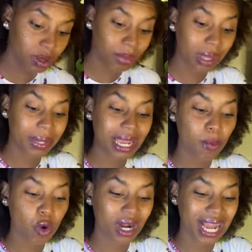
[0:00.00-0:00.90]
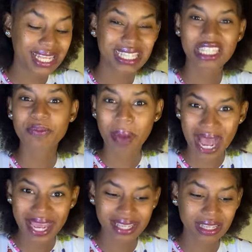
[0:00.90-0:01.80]
Maybe them work as
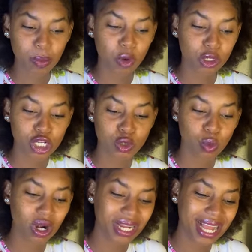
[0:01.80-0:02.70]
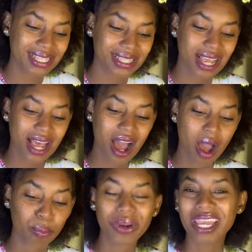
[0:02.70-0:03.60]
spies. Them could just work as
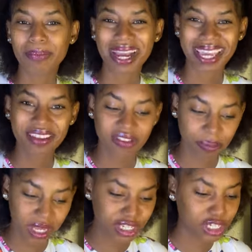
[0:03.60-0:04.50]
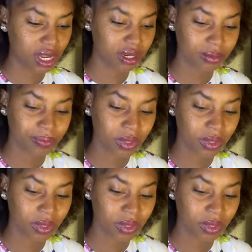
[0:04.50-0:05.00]
bringing back information.